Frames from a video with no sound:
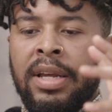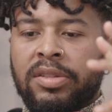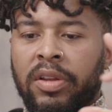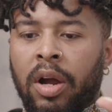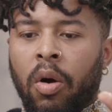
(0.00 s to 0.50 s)

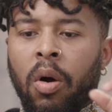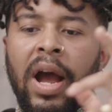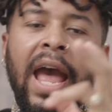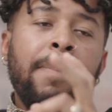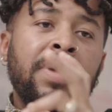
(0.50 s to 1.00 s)
so they're all
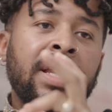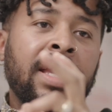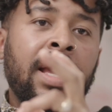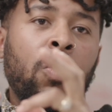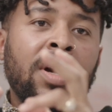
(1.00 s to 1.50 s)

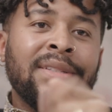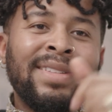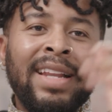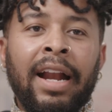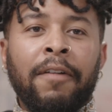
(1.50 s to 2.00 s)
happening at once.
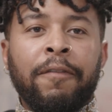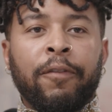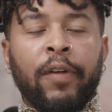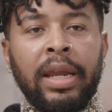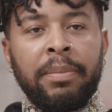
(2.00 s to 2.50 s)
And then I'll
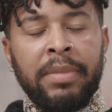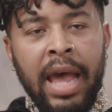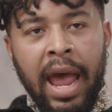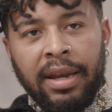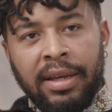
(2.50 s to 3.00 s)
frame
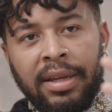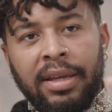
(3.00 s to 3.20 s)
that